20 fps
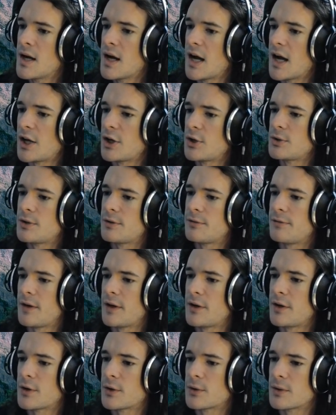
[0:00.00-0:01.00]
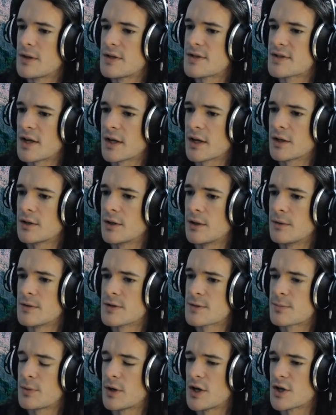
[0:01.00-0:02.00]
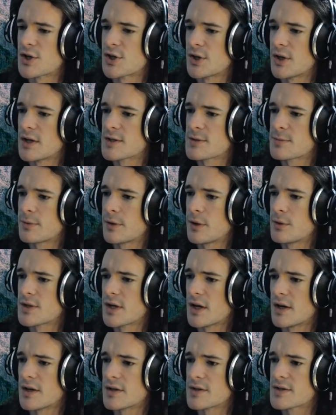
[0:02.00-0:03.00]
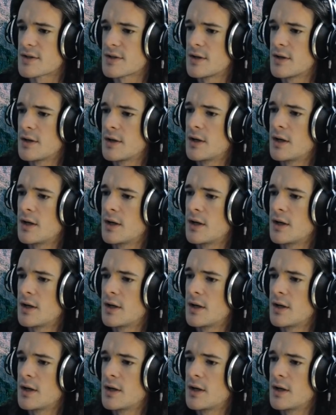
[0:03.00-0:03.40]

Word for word: How to defend early Cyclone's pressure as Protoss.